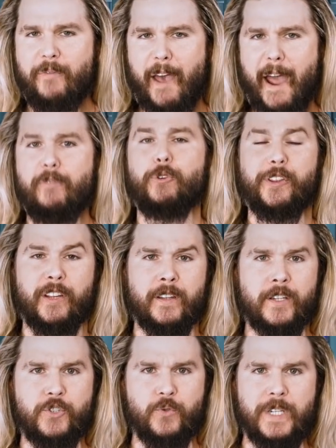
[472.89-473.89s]
you have
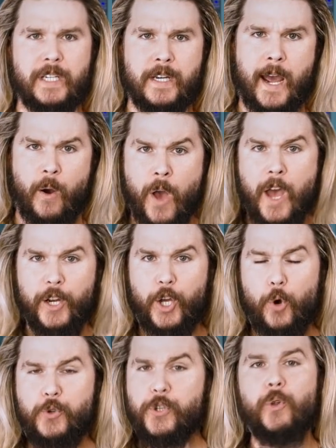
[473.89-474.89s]
everything that you need now.
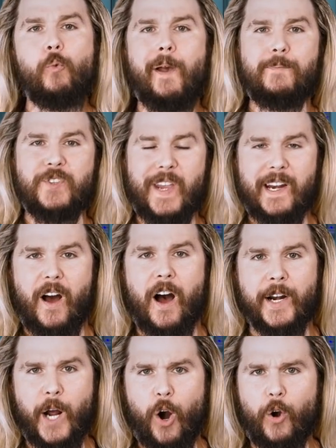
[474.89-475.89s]
Go to the website
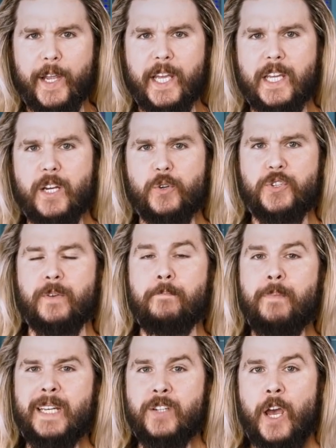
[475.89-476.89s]
on Aria here,
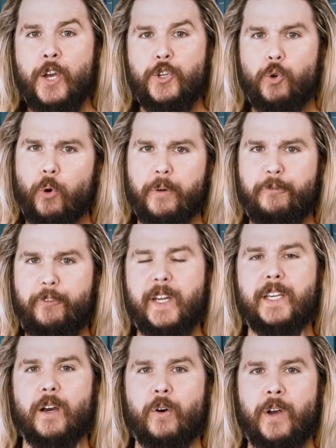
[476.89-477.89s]
submit your
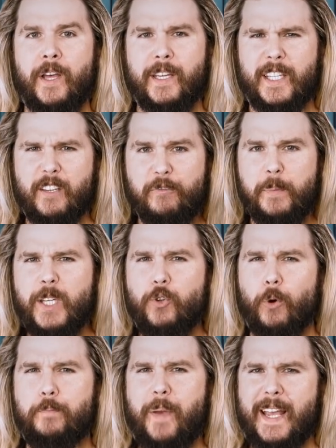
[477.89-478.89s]
video Give me
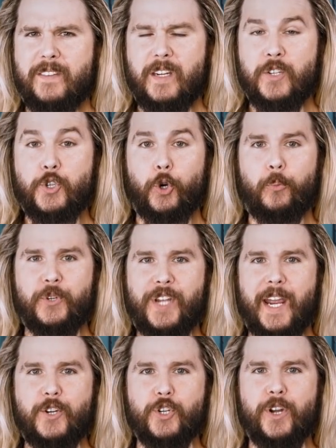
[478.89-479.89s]
your best
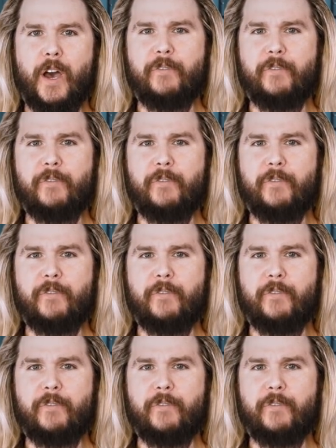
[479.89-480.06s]
interpretation